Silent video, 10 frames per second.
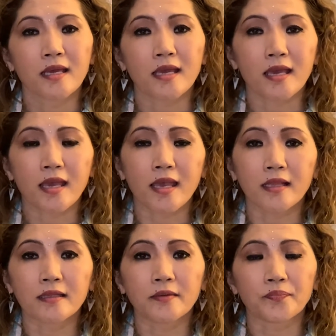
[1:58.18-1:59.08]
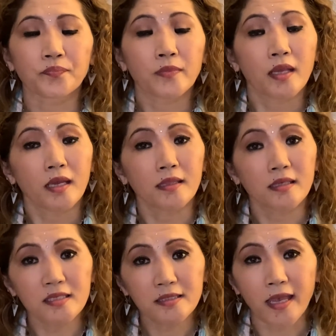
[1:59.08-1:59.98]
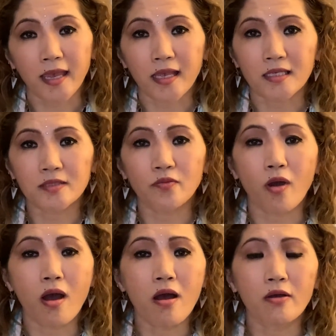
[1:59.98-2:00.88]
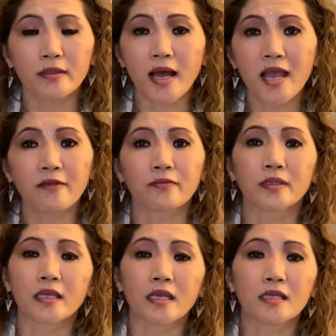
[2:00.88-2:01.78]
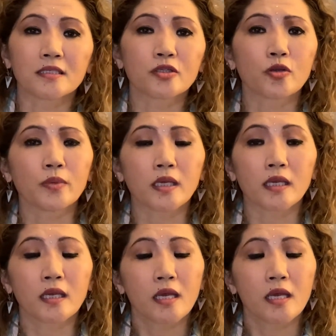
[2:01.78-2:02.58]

And in this case, for our life needs to be,